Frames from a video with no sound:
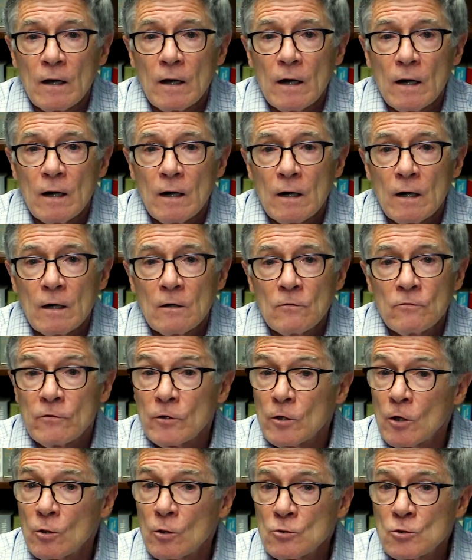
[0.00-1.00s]

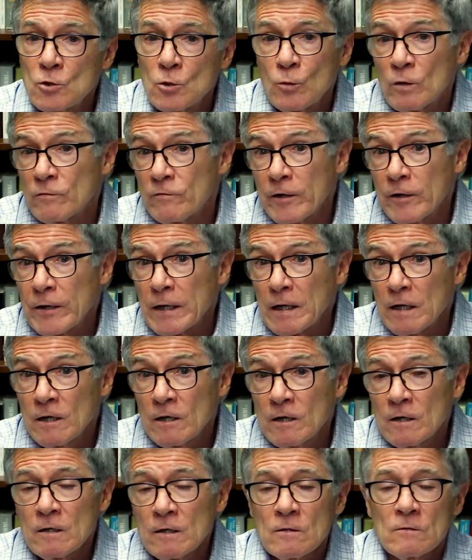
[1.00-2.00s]
for those who are very
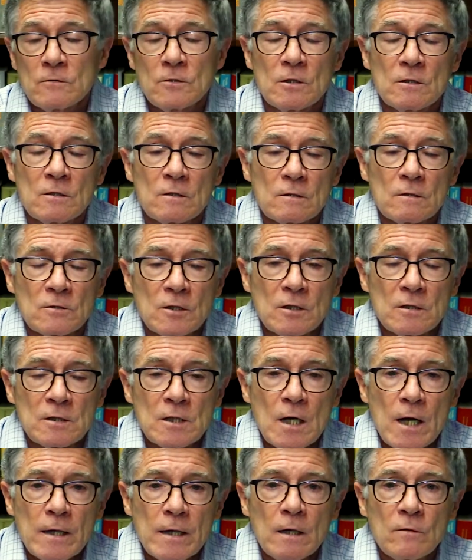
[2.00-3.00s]
eager to
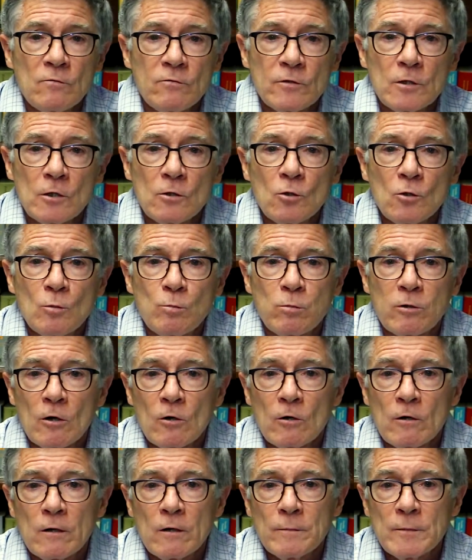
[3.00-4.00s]
sign up for the new
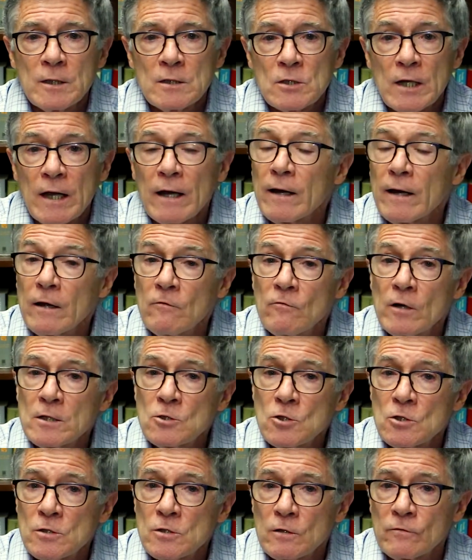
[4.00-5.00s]
program is, can I
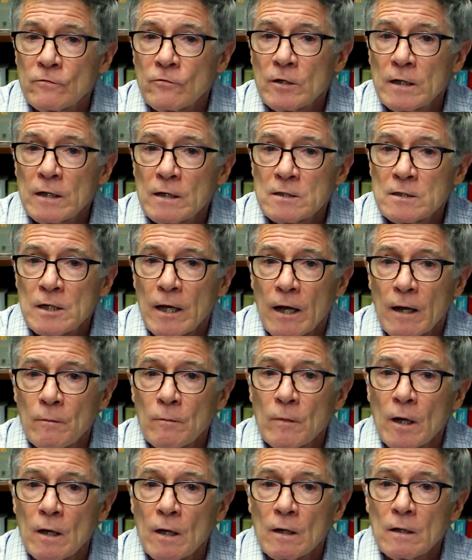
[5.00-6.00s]
register for the
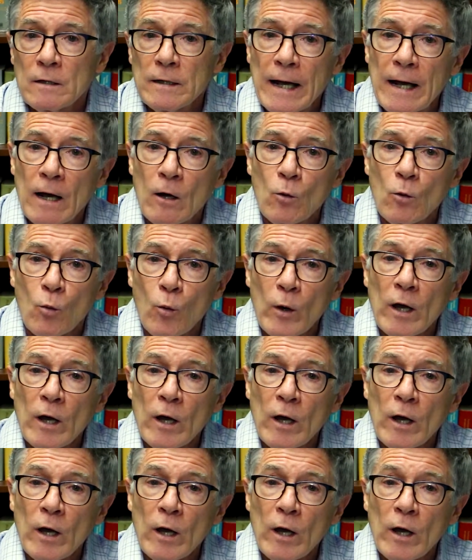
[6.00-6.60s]
exam now,